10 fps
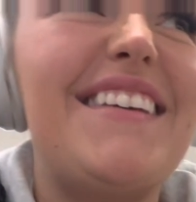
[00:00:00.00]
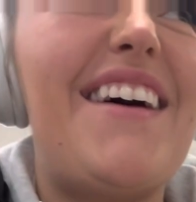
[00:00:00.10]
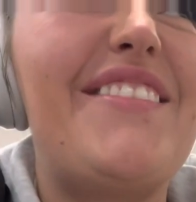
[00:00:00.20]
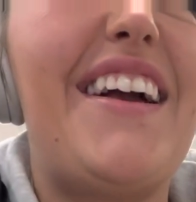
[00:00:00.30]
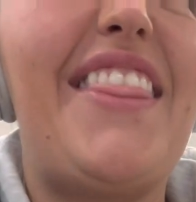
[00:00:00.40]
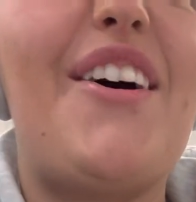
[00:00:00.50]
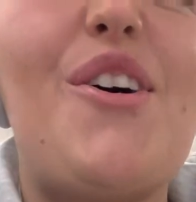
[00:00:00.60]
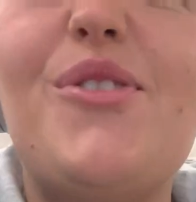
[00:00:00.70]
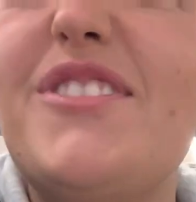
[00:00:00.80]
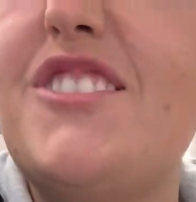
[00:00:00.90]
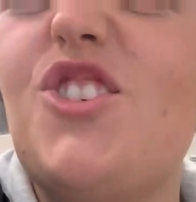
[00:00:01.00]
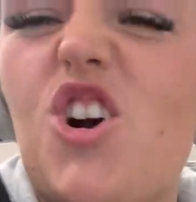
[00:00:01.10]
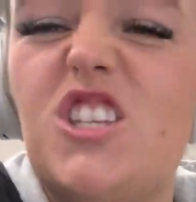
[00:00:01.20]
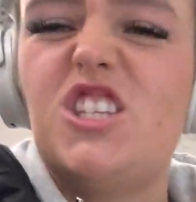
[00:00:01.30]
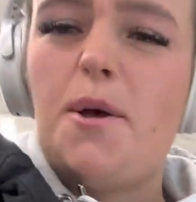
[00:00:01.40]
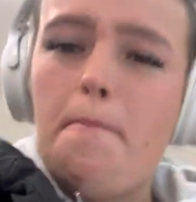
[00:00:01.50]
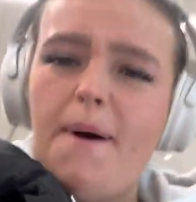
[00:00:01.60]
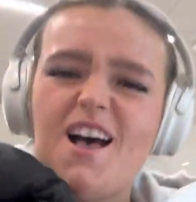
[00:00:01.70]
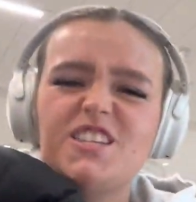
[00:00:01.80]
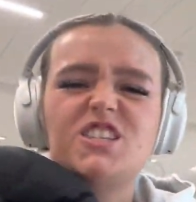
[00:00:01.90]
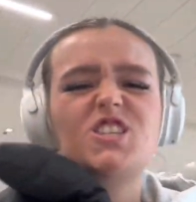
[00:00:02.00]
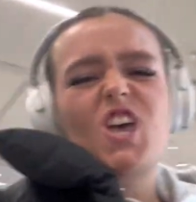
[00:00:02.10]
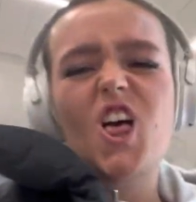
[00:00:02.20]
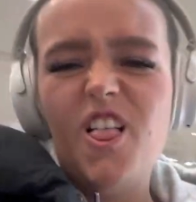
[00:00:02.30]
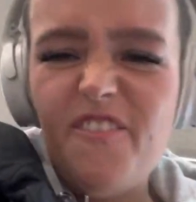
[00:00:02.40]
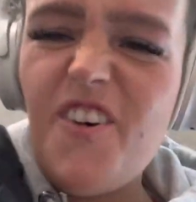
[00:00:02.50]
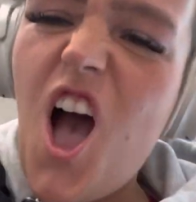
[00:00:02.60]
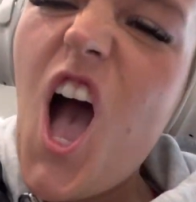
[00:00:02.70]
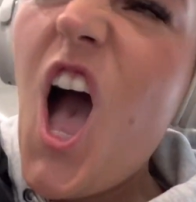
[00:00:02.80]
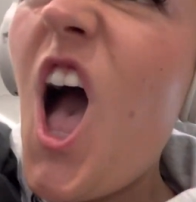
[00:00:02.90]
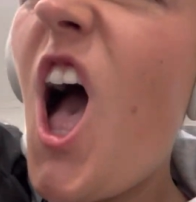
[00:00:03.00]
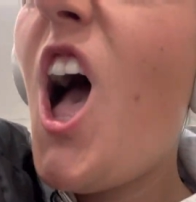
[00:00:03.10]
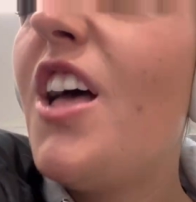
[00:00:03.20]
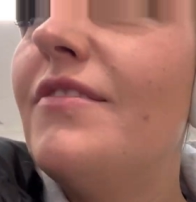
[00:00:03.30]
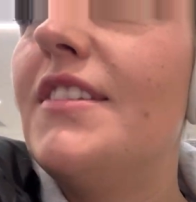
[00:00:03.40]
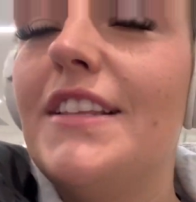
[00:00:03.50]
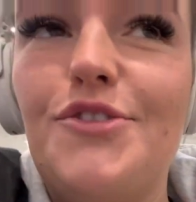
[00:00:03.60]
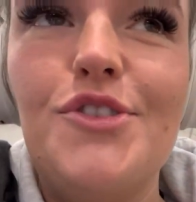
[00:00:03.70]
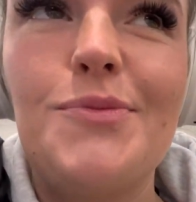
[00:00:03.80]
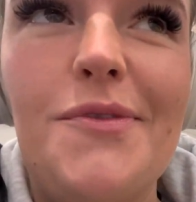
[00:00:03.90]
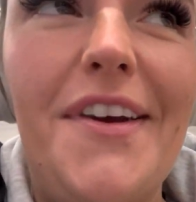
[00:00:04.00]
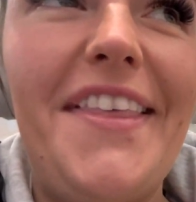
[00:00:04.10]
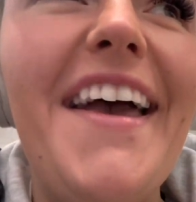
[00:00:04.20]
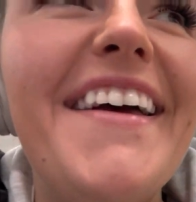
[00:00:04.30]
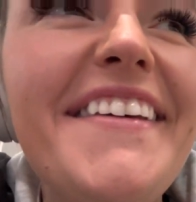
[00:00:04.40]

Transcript: I've got the whole store to myself. It's literally someone right there.